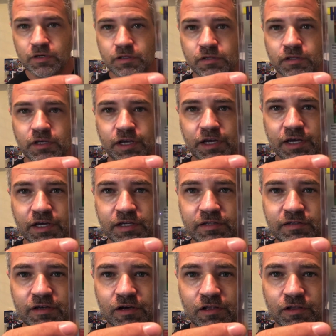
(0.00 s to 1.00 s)
They
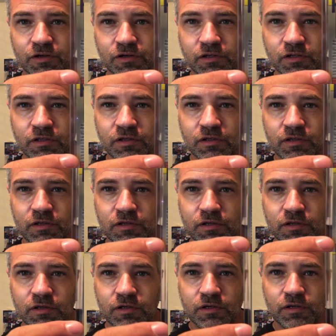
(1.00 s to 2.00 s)
tell a little
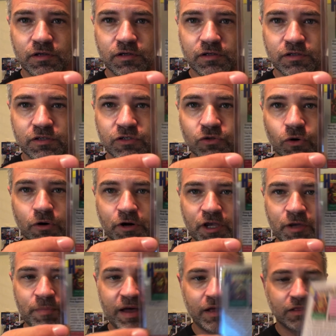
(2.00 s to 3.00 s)
story
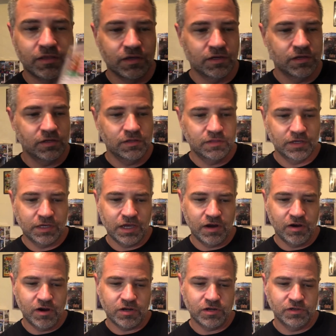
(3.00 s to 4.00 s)
about the
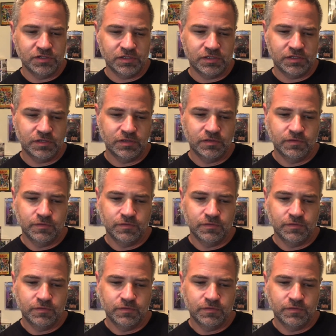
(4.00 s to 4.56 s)
characters,